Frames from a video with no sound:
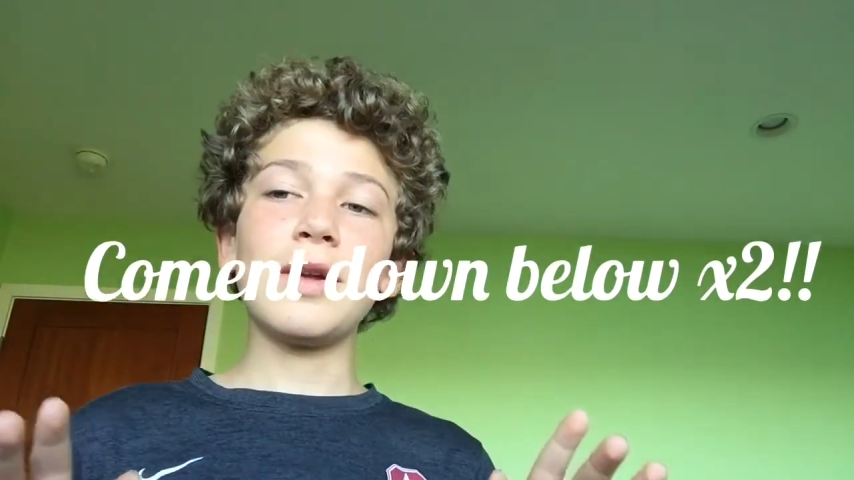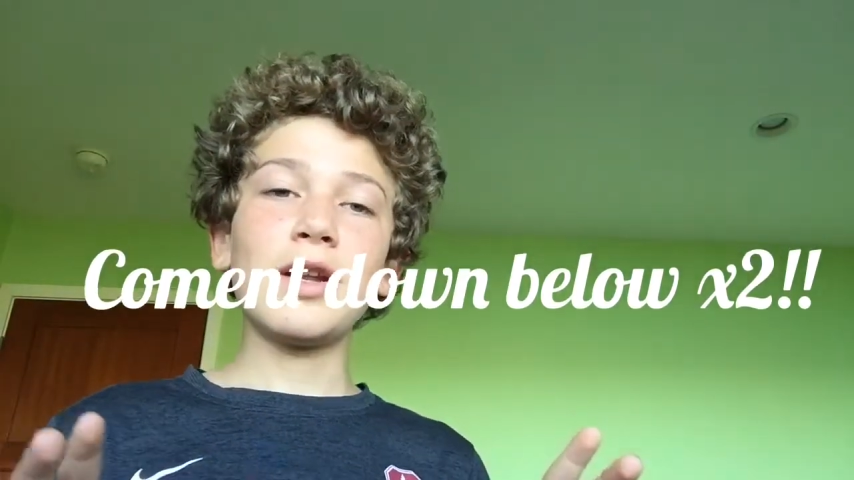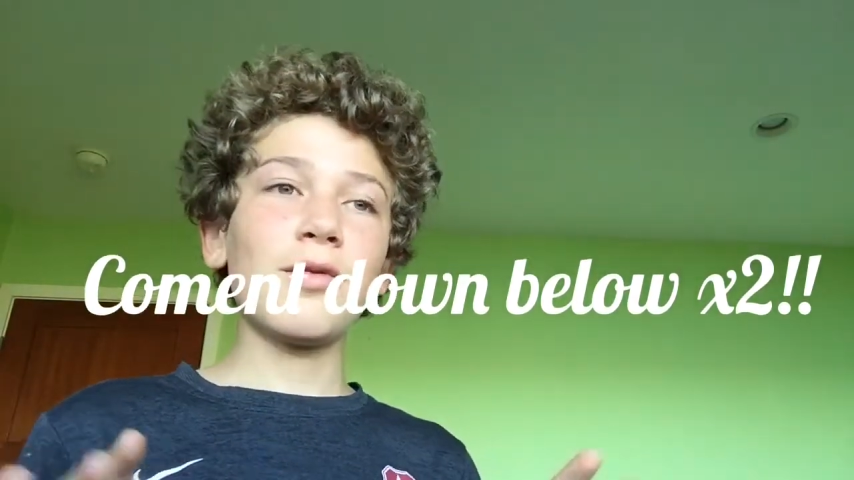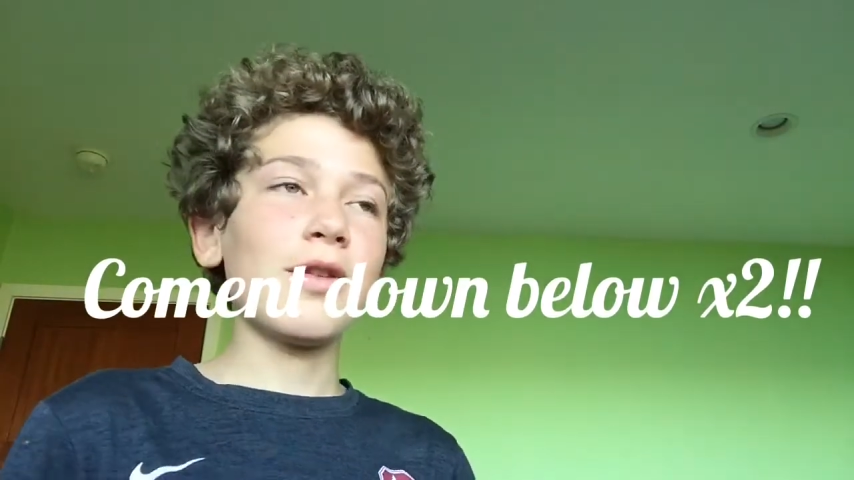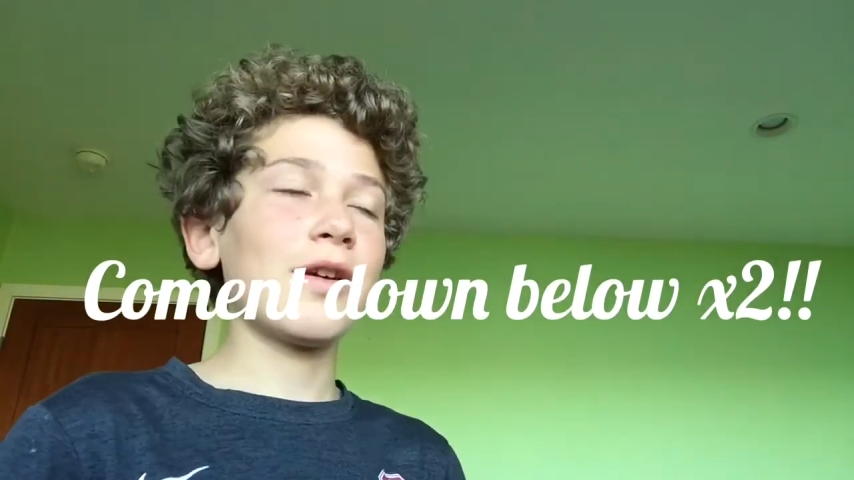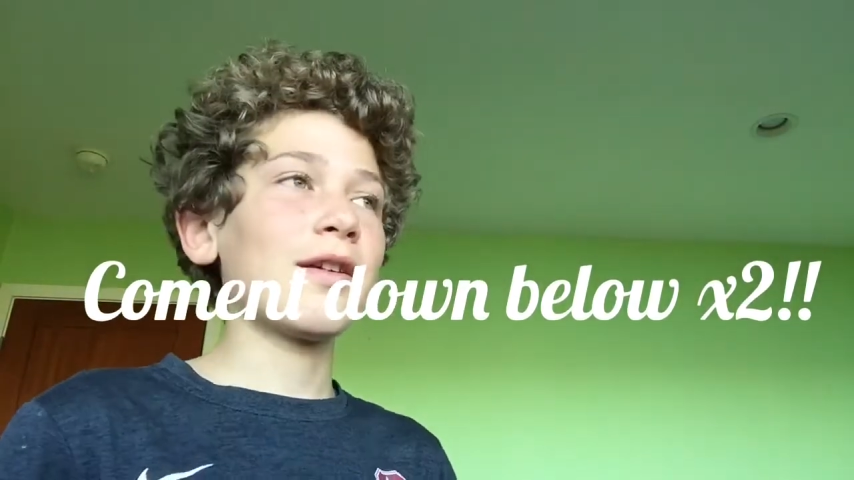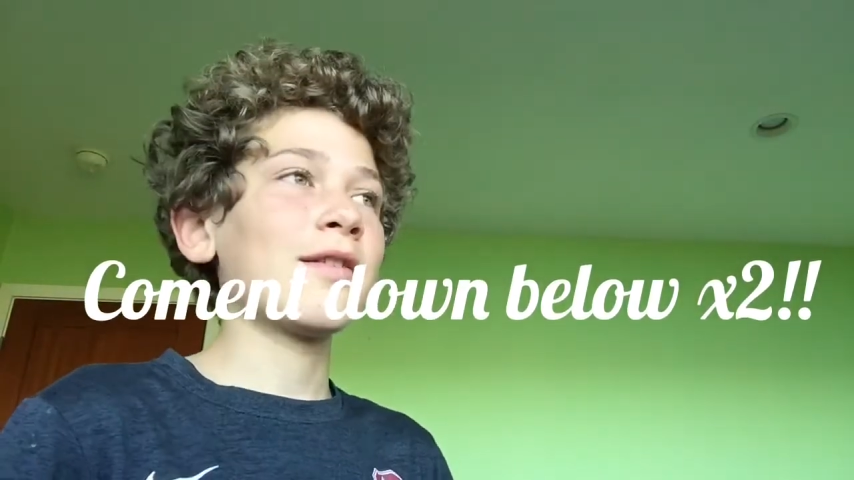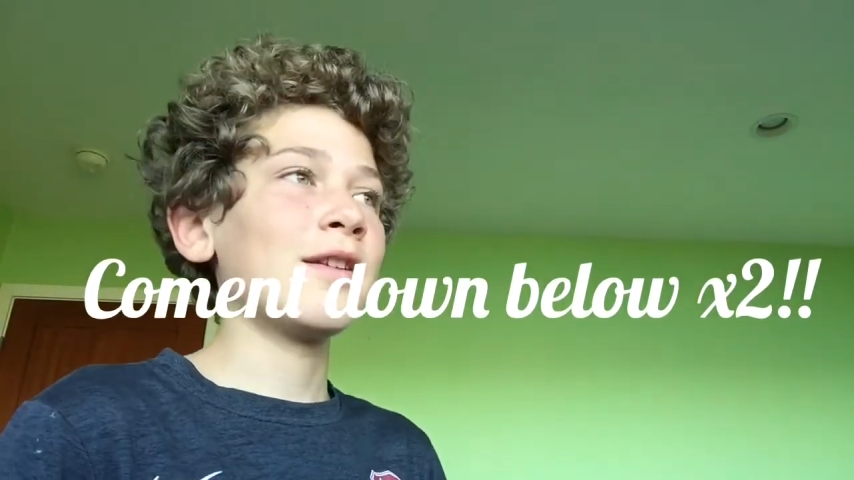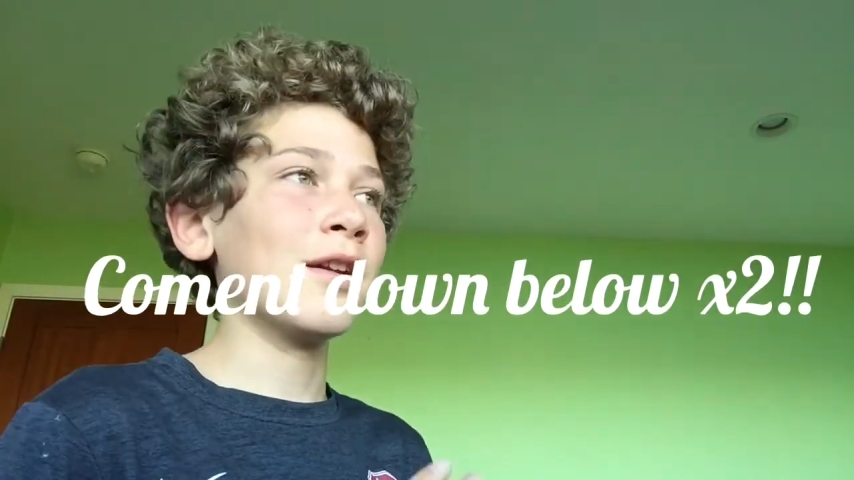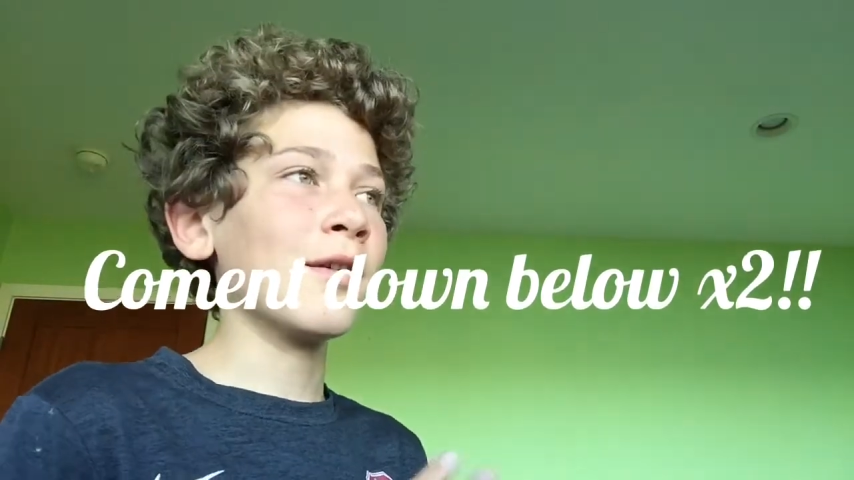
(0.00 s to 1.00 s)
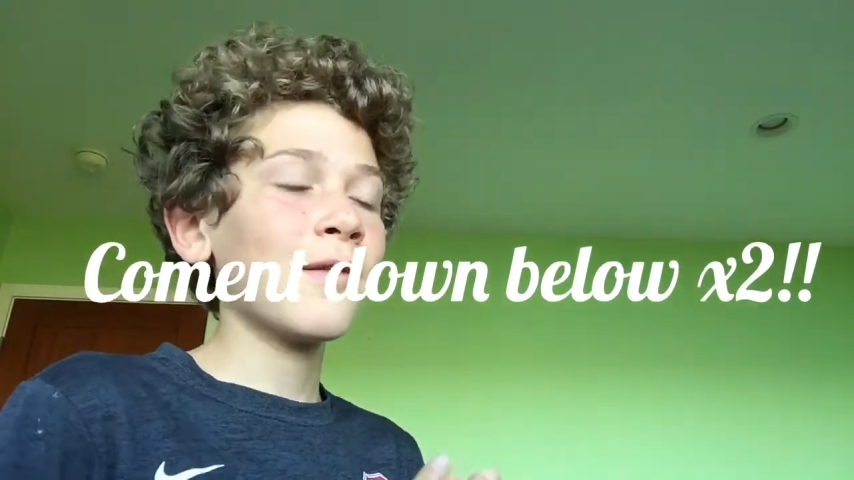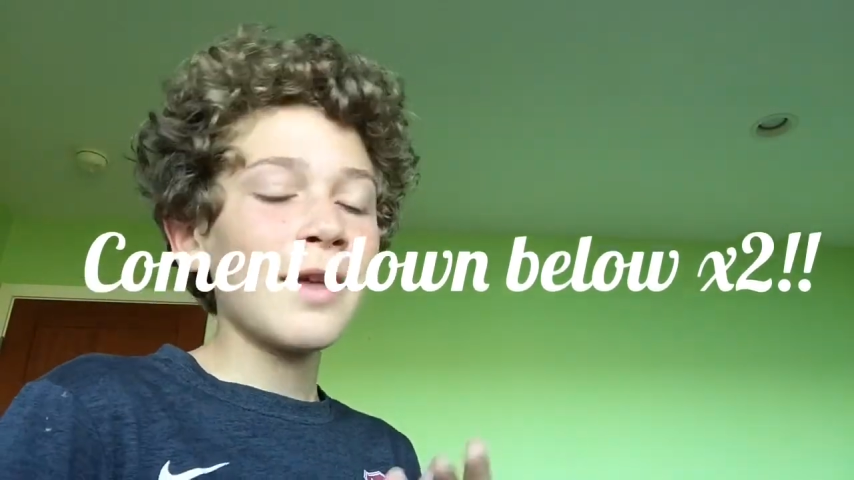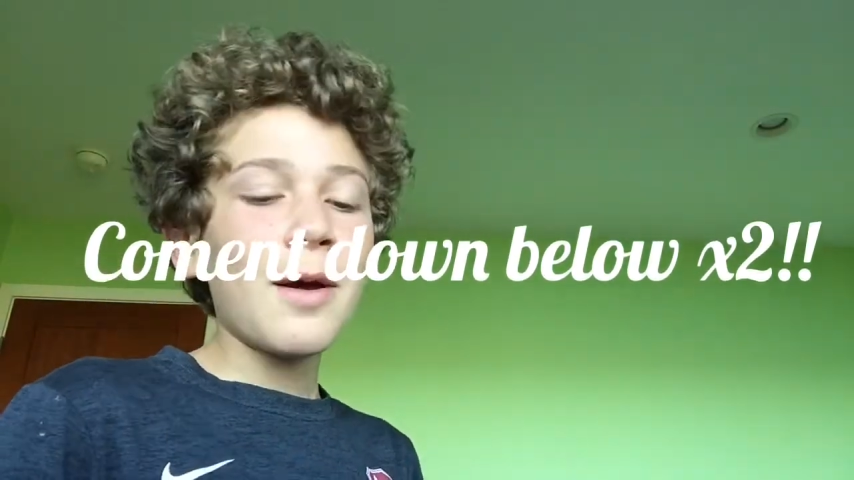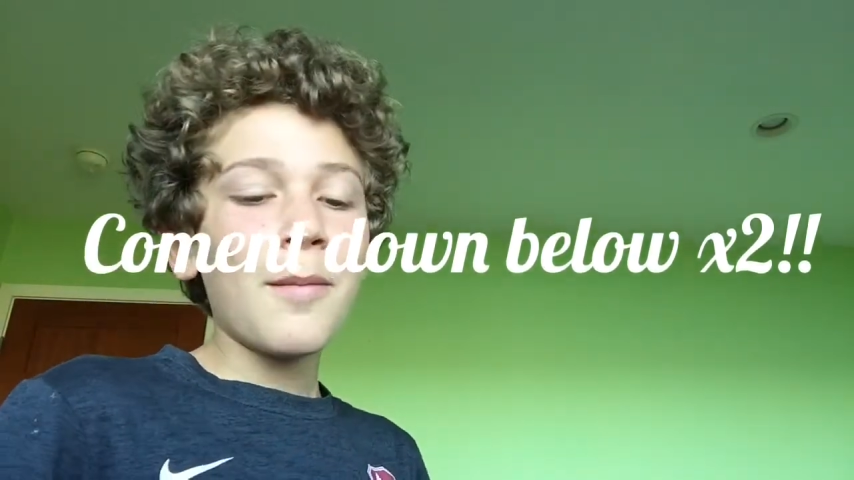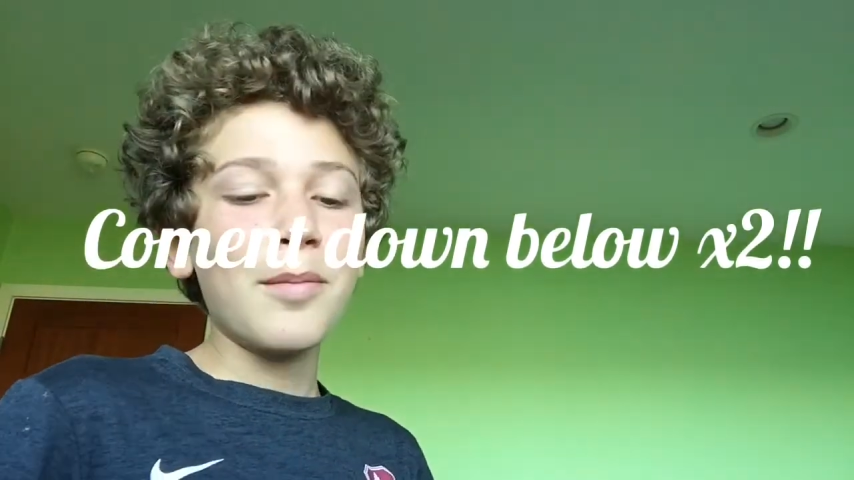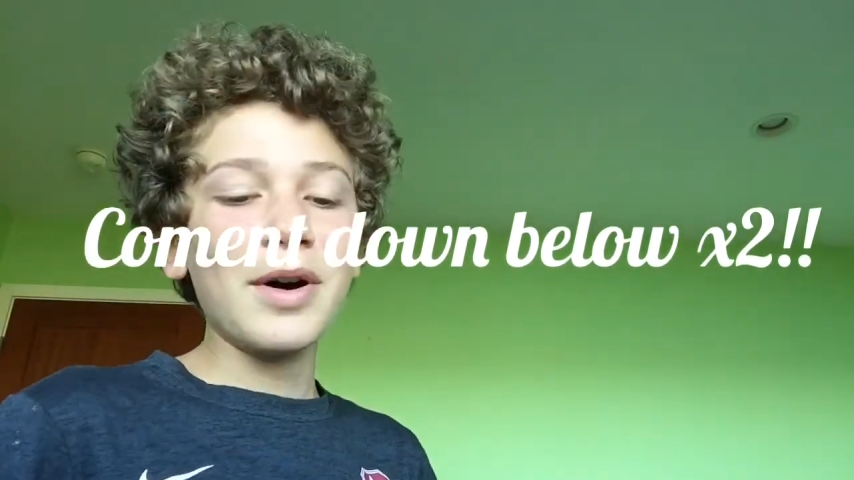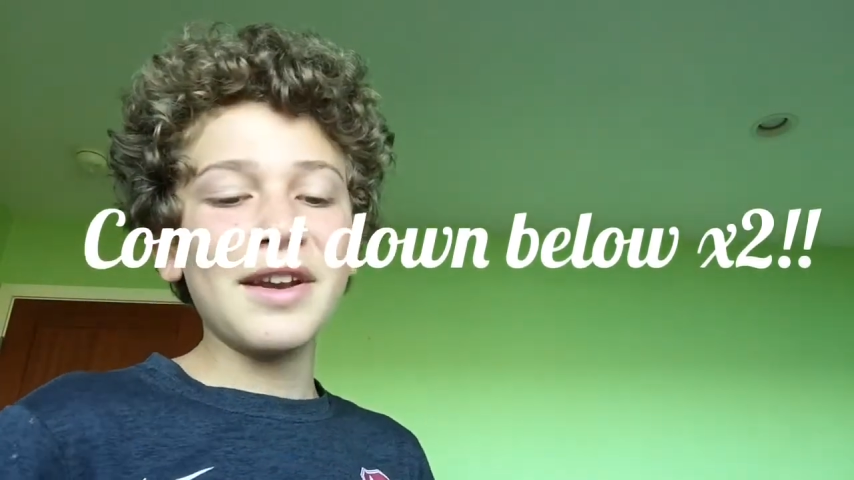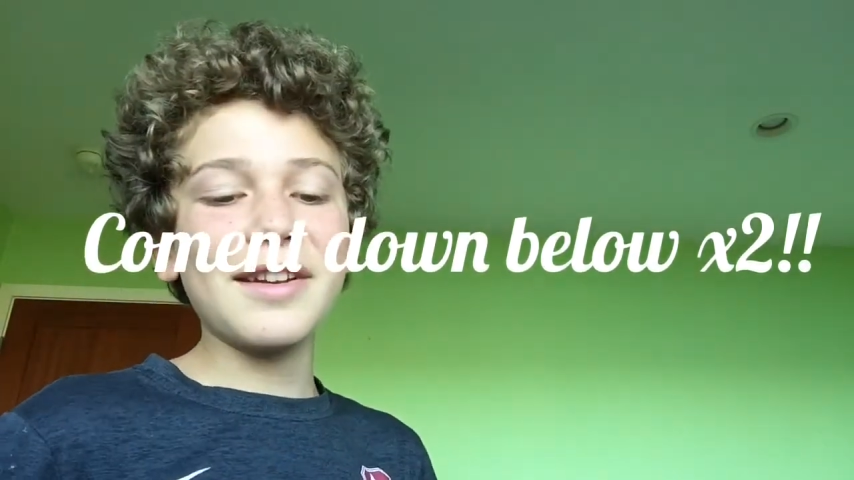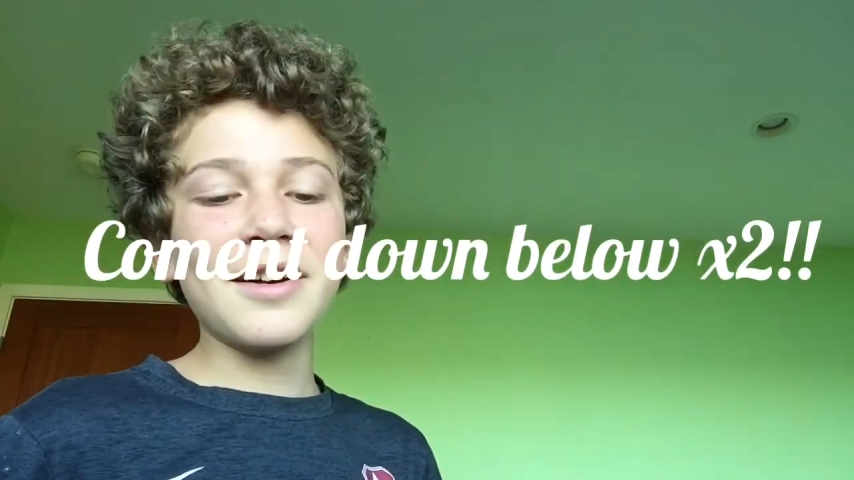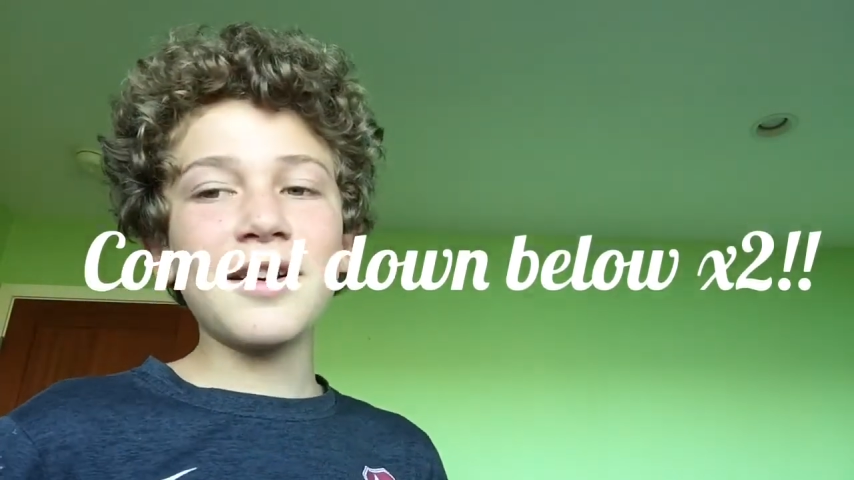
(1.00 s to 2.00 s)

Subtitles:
anything, But